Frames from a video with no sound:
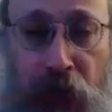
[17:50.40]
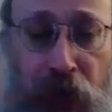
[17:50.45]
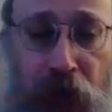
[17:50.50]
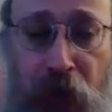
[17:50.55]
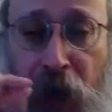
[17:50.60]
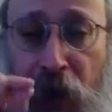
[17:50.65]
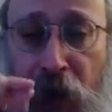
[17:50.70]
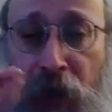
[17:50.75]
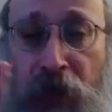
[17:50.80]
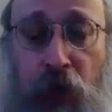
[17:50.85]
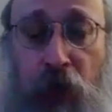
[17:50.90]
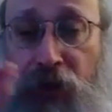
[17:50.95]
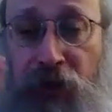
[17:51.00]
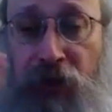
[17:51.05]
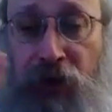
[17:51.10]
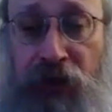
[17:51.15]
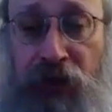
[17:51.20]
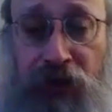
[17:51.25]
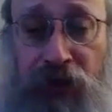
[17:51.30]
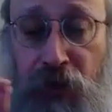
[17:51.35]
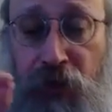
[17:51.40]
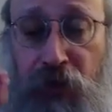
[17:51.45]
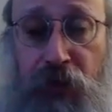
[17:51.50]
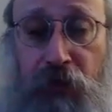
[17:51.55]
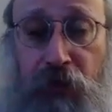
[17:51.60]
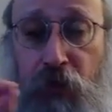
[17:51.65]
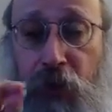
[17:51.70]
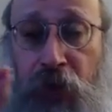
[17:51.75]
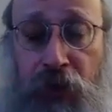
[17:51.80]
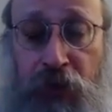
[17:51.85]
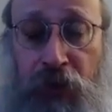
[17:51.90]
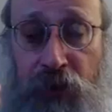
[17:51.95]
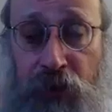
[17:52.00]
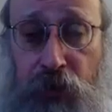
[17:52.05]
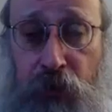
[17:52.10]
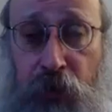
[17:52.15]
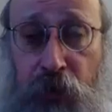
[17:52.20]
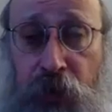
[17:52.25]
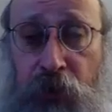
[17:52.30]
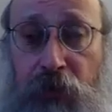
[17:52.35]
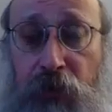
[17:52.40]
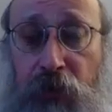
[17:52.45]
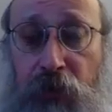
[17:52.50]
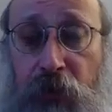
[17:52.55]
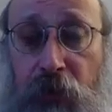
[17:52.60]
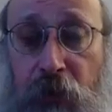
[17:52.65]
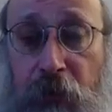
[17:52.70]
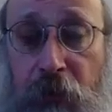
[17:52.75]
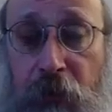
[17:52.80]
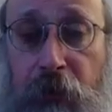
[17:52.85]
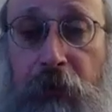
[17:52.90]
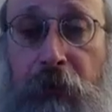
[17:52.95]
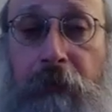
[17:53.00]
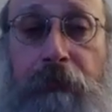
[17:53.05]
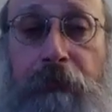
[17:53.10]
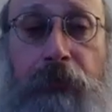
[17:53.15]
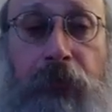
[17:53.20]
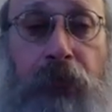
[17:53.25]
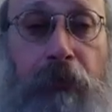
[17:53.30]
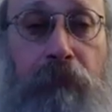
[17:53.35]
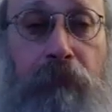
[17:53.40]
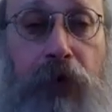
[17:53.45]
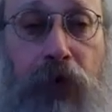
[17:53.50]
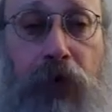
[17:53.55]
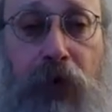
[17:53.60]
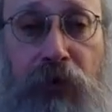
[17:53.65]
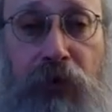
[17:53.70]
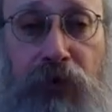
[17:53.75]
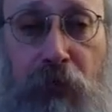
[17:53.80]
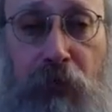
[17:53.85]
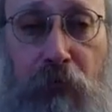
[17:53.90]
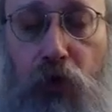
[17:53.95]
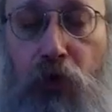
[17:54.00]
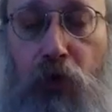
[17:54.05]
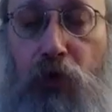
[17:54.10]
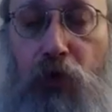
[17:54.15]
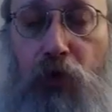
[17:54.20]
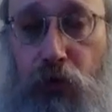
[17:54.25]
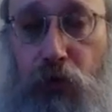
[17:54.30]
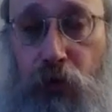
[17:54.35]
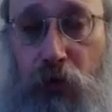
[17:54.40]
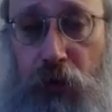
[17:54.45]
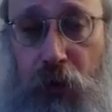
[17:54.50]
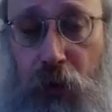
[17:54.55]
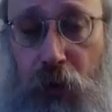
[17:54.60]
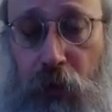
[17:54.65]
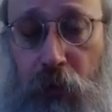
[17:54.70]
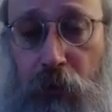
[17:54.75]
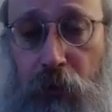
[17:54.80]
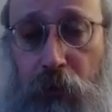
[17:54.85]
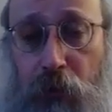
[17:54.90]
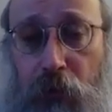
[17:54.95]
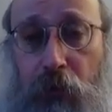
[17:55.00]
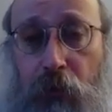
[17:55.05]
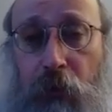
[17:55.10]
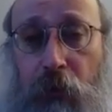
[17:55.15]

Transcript: and what is in there and so on, because the more you know,